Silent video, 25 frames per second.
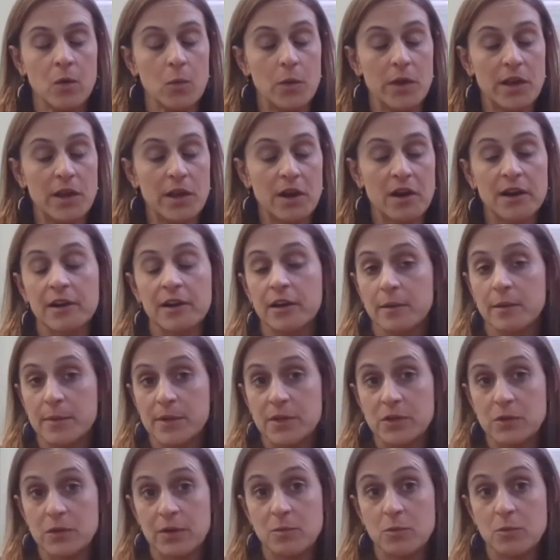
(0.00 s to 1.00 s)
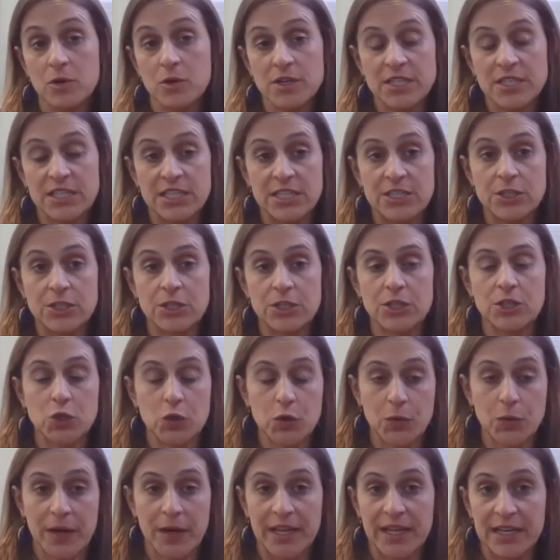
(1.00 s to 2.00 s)
We are going to be doing more teacher
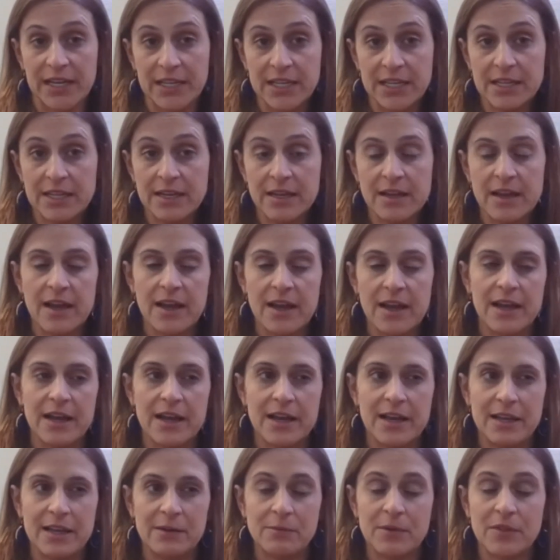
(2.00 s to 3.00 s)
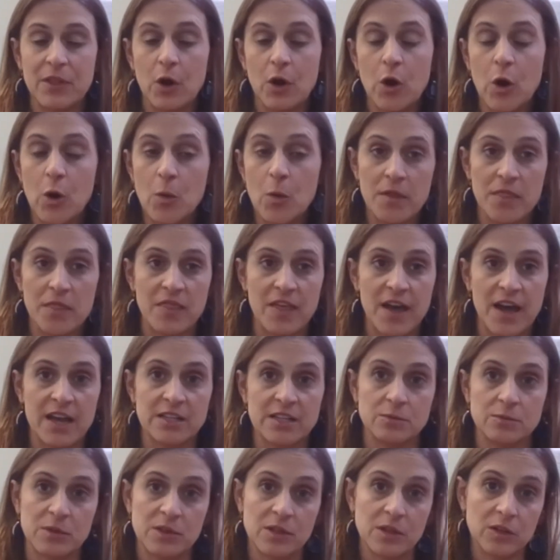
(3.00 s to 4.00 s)
training. And with the hope with
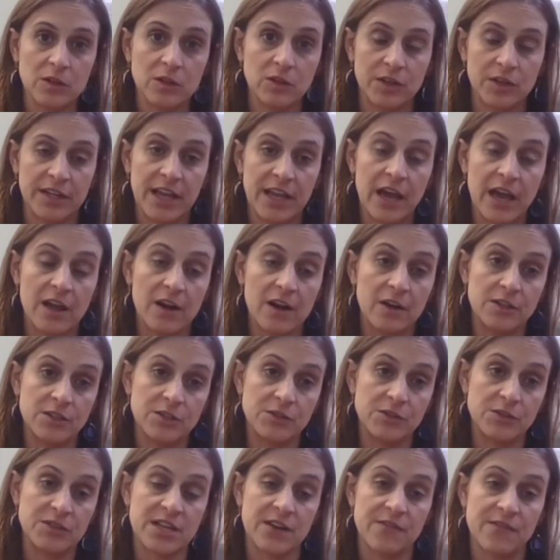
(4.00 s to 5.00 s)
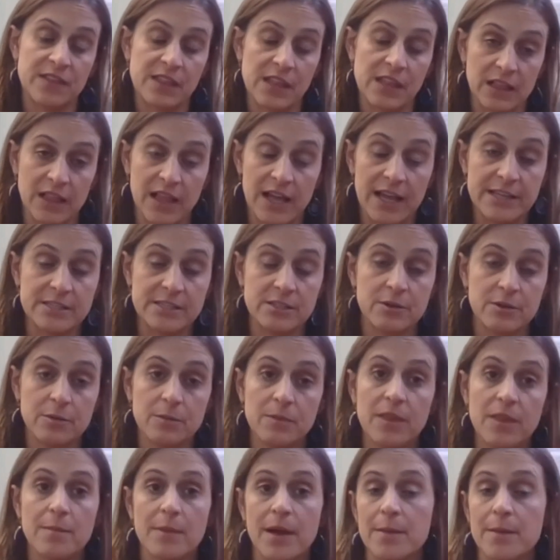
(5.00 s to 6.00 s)
that is when they're learning how to do stuff in the
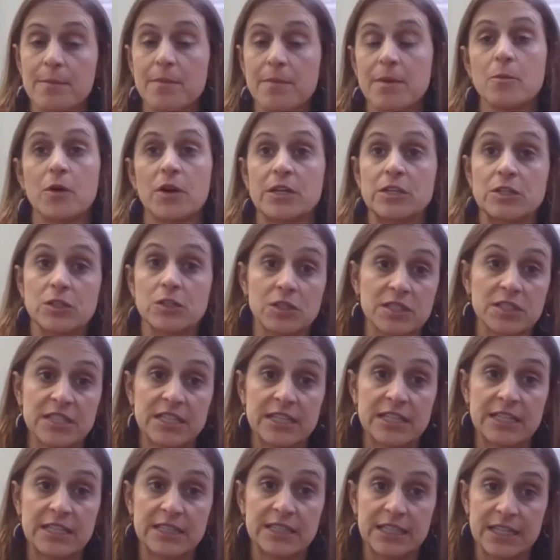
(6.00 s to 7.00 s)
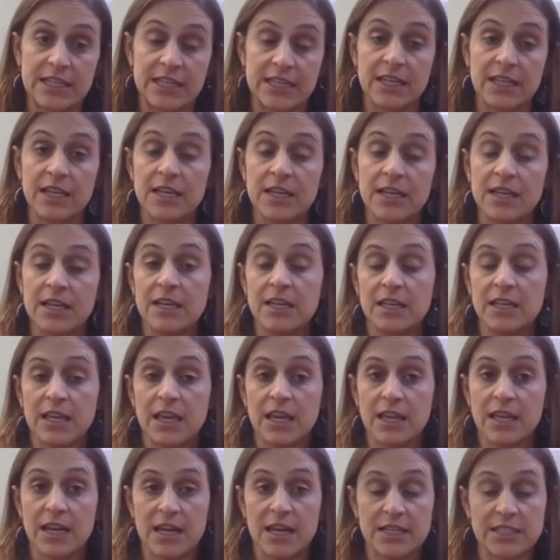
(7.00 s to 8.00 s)
classroom, they might be more interested in leading
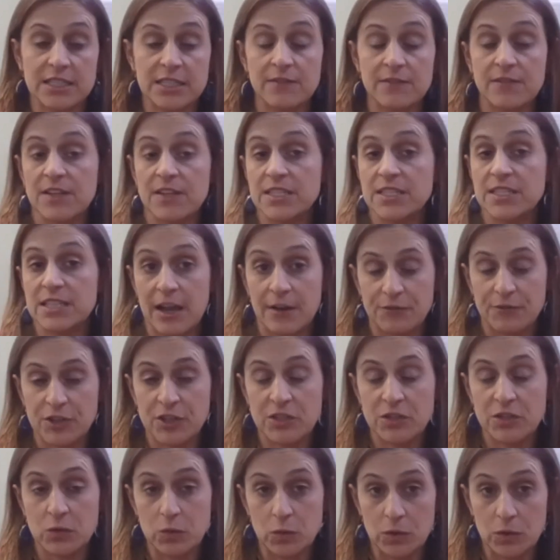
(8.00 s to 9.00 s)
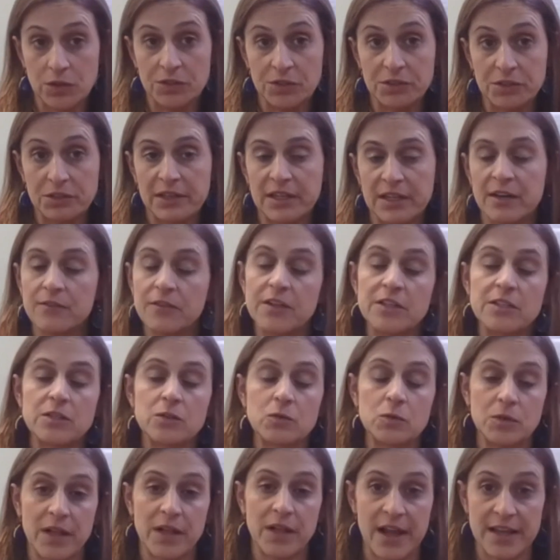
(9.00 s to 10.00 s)
GATE activities after school. Not every
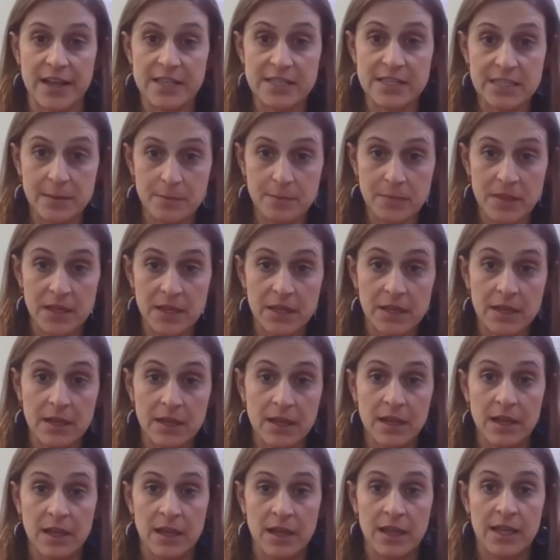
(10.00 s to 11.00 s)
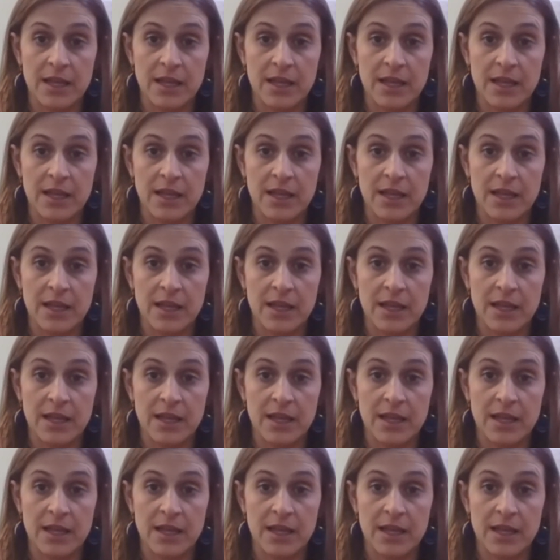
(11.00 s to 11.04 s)
school has something